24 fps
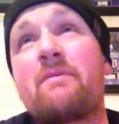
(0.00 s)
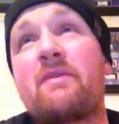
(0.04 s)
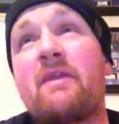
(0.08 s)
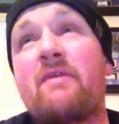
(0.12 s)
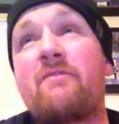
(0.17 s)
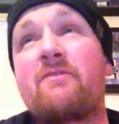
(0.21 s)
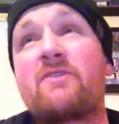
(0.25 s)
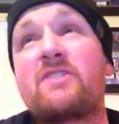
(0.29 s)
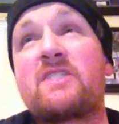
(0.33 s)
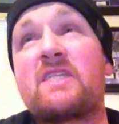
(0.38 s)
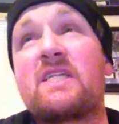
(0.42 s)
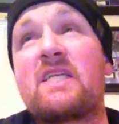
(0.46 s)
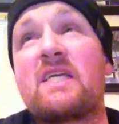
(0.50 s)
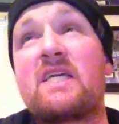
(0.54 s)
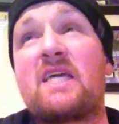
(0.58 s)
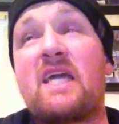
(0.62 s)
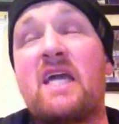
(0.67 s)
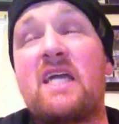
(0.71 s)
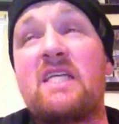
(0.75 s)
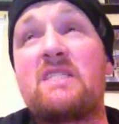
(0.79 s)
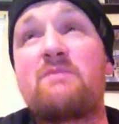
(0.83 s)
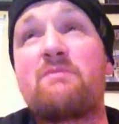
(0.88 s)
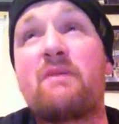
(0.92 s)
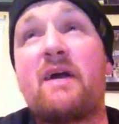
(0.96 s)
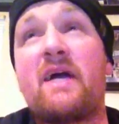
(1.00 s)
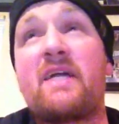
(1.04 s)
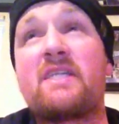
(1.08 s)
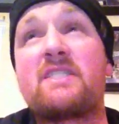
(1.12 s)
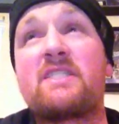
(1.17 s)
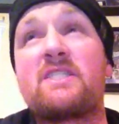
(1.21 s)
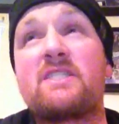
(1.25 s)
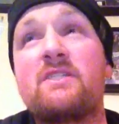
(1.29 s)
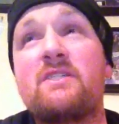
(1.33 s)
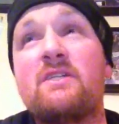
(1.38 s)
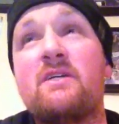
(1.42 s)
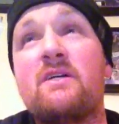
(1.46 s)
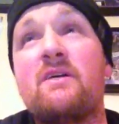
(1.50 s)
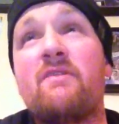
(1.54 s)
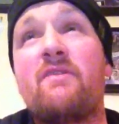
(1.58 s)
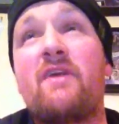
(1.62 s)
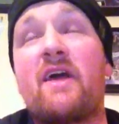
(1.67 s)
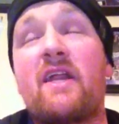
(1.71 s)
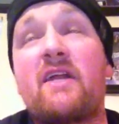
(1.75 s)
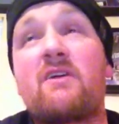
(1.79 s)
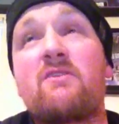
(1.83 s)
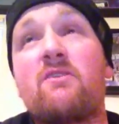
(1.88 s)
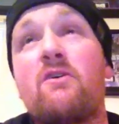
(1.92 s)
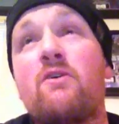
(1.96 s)
I've never seen a cage match
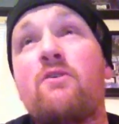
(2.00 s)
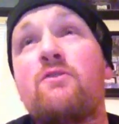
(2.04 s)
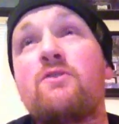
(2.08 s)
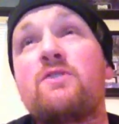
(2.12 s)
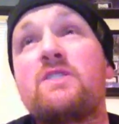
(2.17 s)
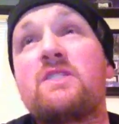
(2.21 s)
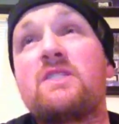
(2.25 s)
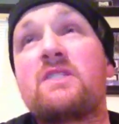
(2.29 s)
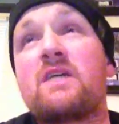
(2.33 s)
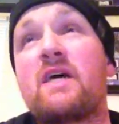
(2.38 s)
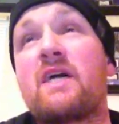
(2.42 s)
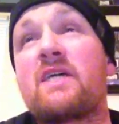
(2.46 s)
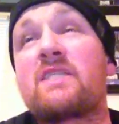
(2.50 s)
that close.